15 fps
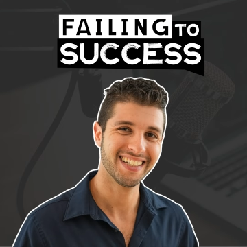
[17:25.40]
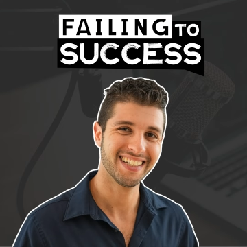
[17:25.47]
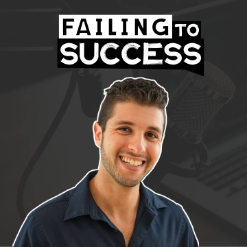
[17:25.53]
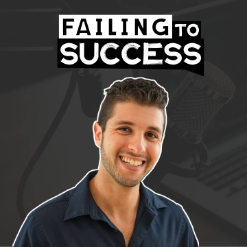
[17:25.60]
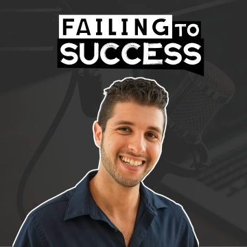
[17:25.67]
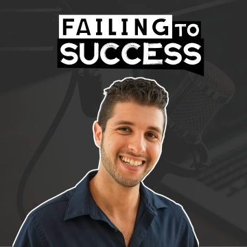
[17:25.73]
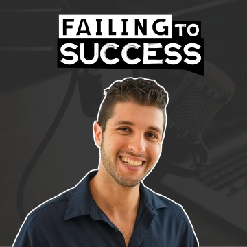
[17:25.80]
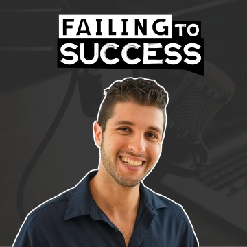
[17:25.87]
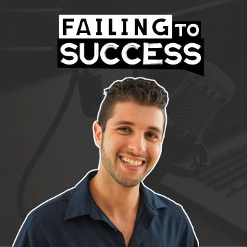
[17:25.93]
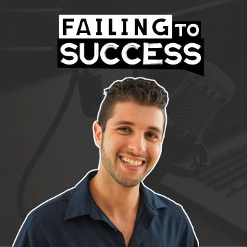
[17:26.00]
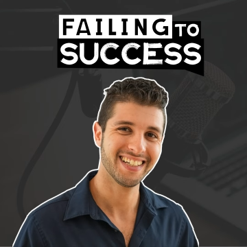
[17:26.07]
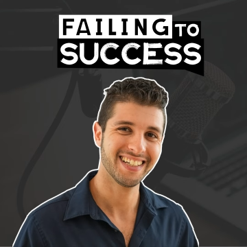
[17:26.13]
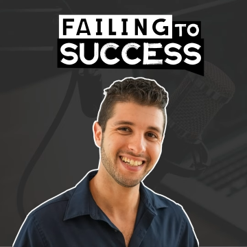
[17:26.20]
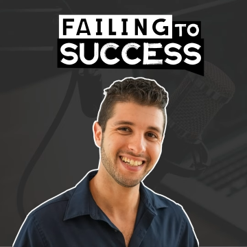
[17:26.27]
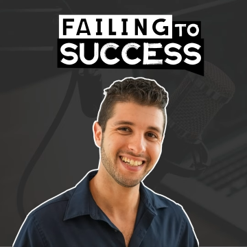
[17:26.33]

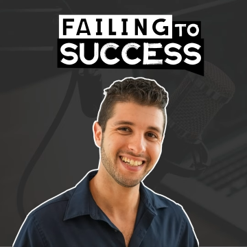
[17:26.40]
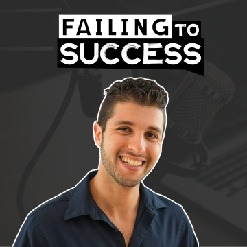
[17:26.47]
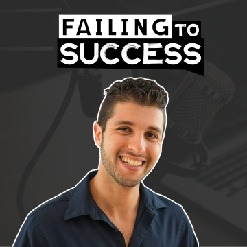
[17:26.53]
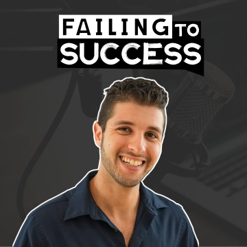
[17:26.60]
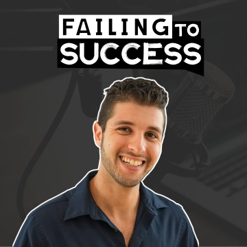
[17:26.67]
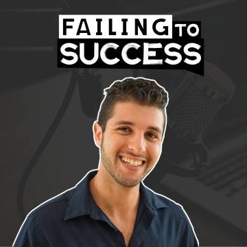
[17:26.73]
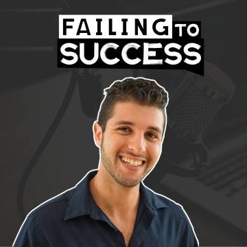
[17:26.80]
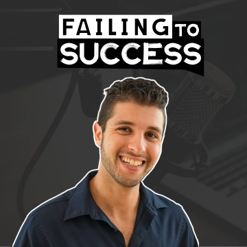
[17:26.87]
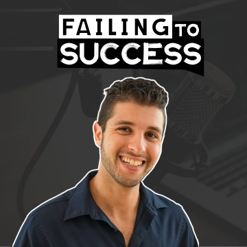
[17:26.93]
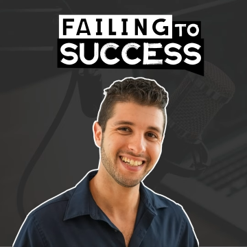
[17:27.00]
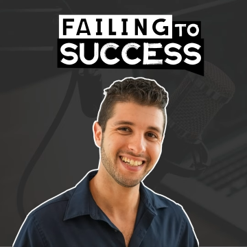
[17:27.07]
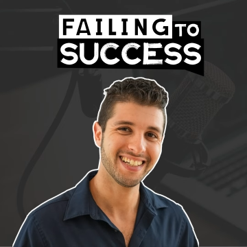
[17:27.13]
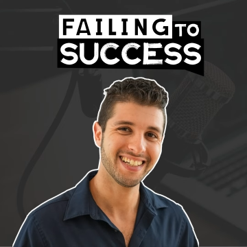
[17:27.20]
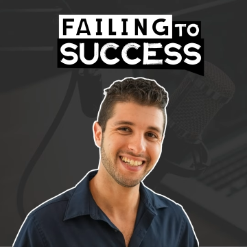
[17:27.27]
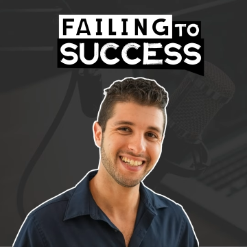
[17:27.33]

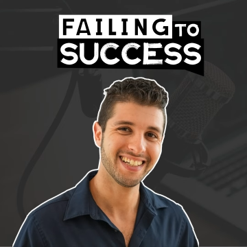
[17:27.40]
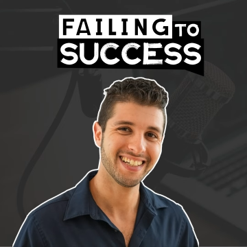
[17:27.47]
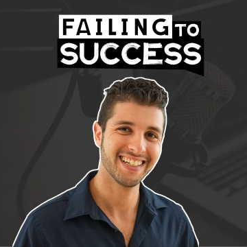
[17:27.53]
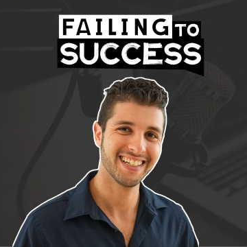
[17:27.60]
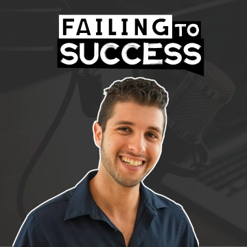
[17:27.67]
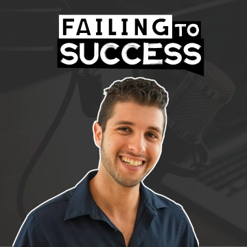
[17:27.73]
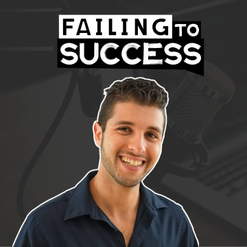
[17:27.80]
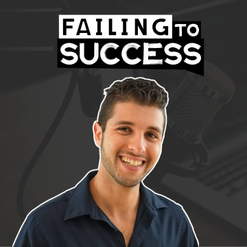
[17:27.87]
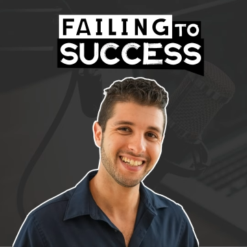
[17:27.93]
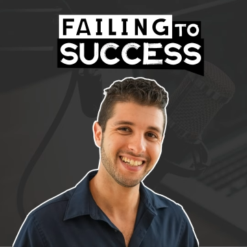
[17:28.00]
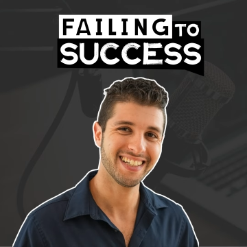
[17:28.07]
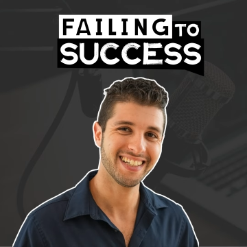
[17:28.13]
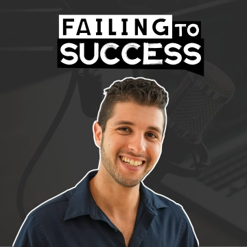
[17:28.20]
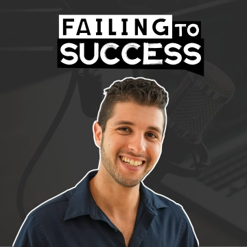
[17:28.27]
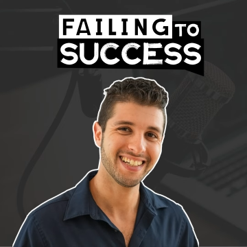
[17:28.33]

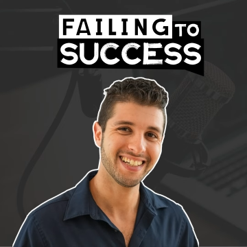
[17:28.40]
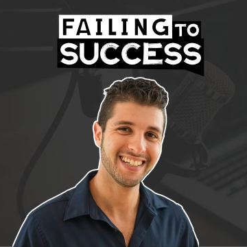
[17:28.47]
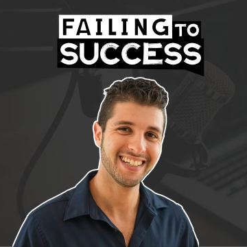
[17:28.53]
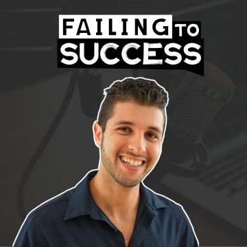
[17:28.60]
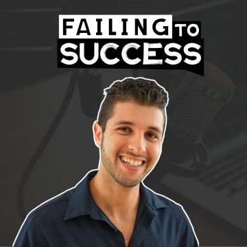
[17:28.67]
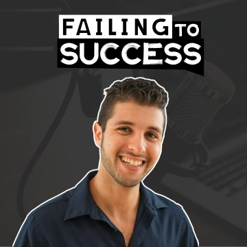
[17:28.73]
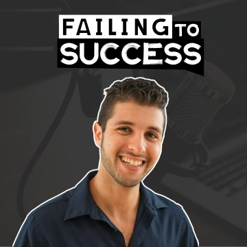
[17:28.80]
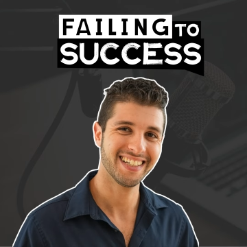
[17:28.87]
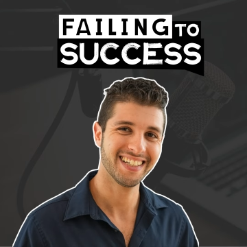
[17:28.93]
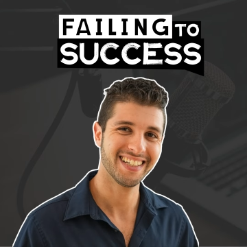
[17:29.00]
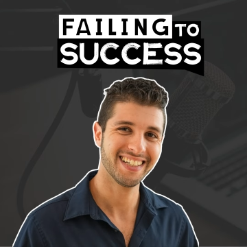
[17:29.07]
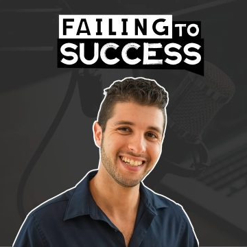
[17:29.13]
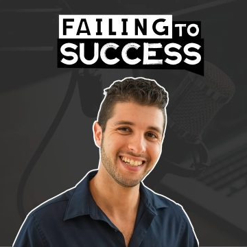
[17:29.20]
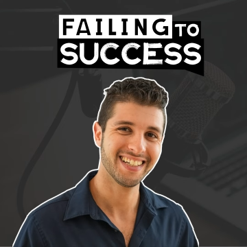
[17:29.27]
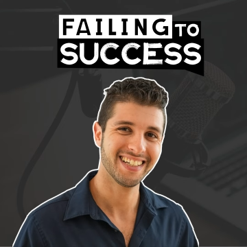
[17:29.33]

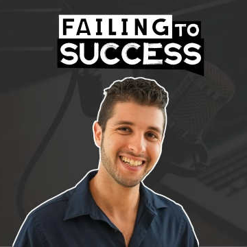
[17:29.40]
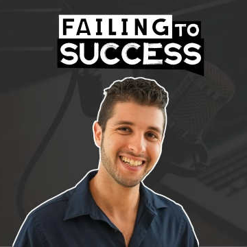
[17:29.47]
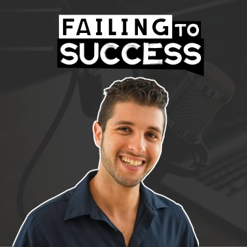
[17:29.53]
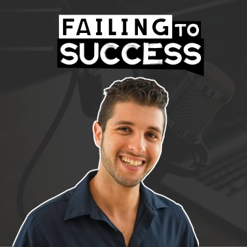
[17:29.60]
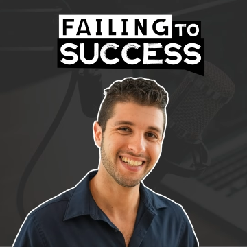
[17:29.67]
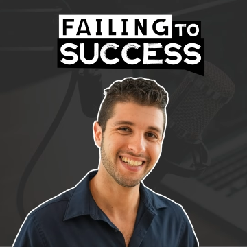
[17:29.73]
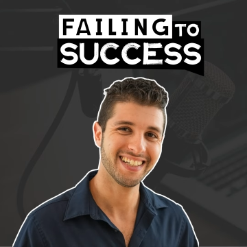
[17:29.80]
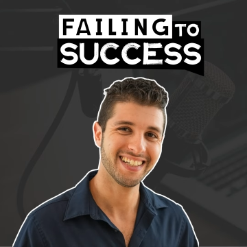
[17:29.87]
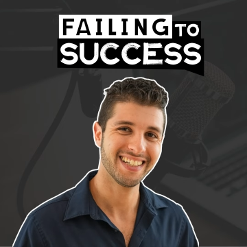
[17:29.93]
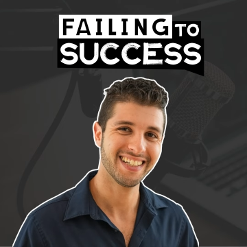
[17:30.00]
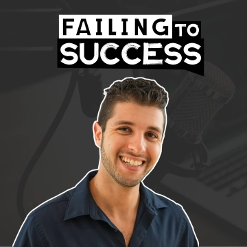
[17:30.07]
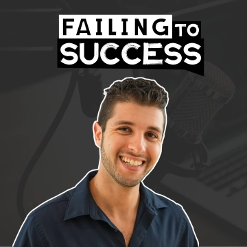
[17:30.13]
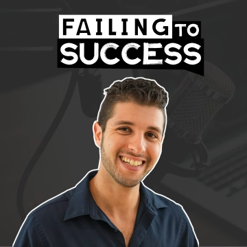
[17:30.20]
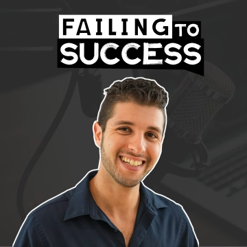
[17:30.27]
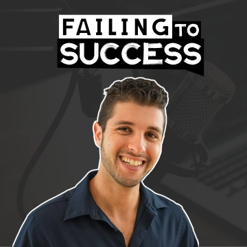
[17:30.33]

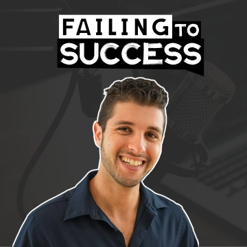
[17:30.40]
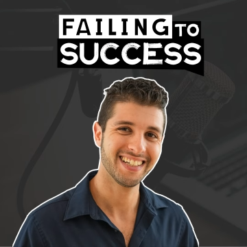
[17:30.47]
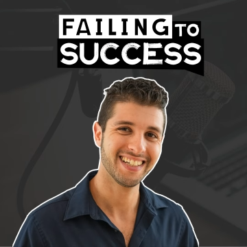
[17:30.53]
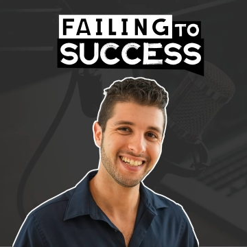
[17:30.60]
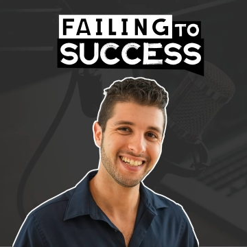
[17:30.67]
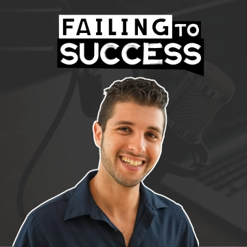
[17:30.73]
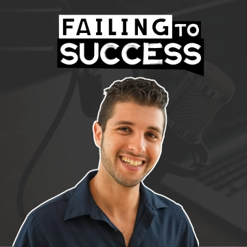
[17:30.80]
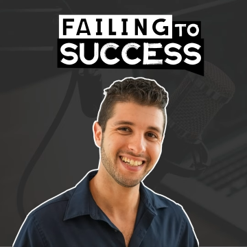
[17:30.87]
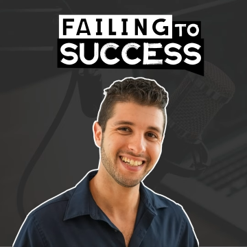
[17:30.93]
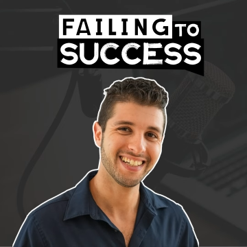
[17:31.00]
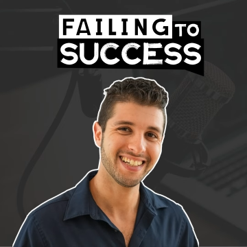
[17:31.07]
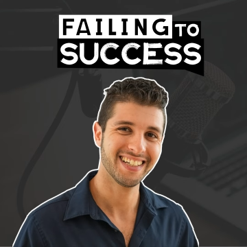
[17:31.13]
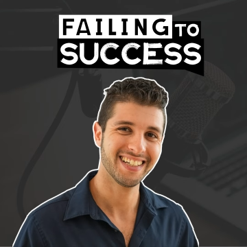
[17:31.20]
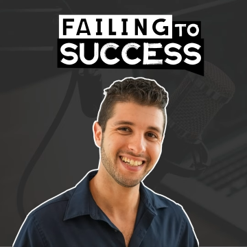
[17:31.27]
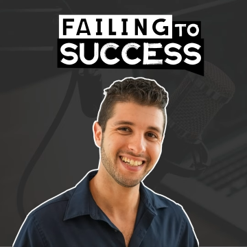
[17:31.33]

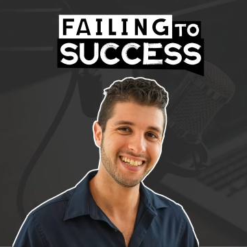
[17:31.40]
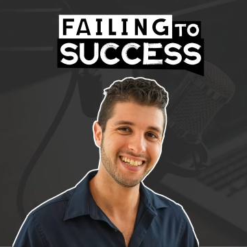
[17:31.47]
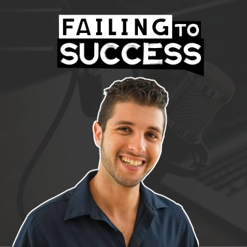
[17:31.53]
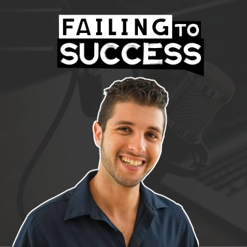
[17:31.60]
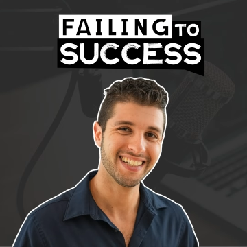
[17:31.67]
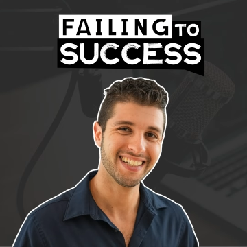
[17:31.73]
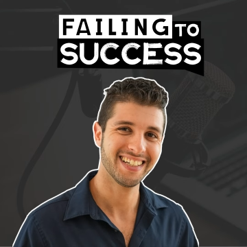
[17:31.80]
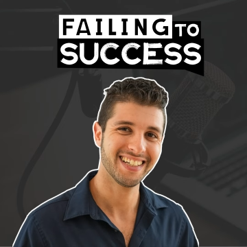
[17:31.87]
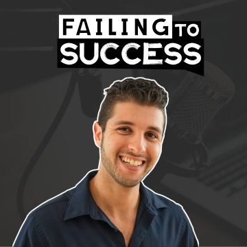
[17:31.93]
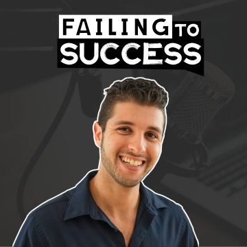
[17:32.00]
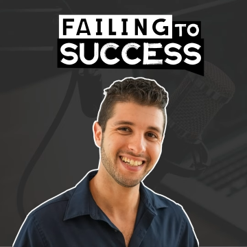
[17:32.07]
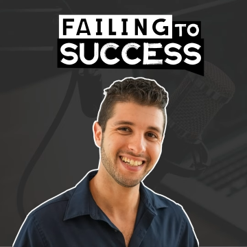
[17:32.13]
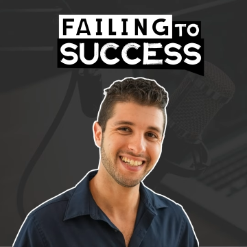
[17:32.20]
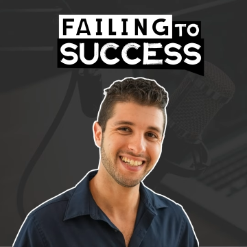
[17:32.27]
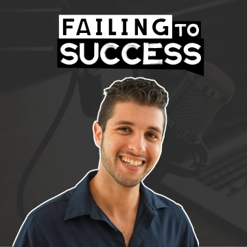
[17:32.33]

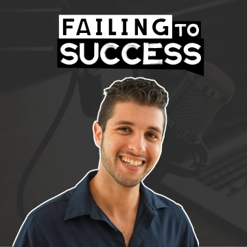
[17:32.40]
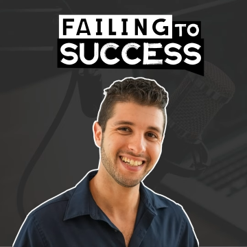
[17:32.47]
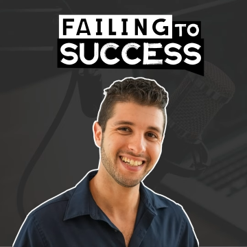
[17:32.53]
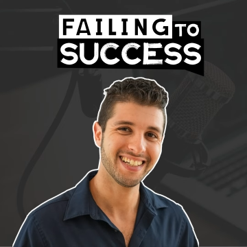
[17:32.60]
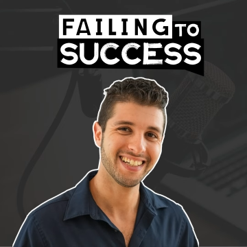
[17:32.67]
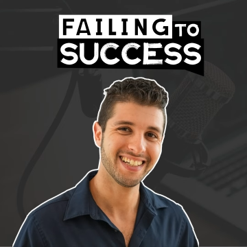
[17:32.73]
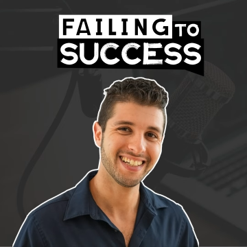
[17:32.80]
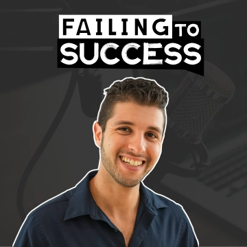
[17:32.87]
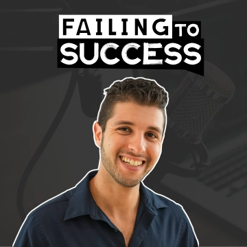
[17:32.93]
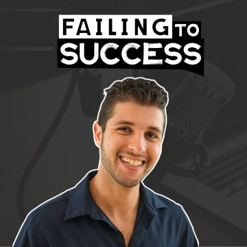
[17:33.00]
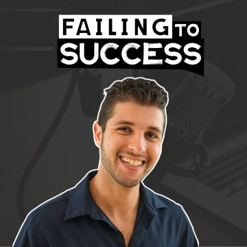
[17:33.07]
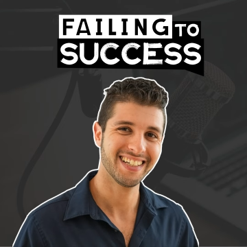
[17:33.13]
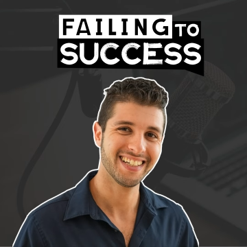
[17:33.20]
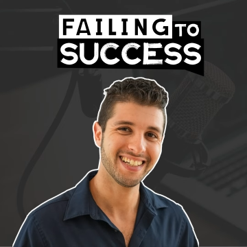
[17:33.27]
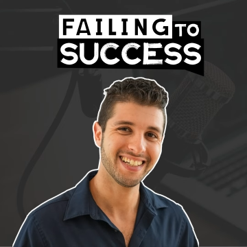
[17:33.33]
This is a still picture; no speech is visible.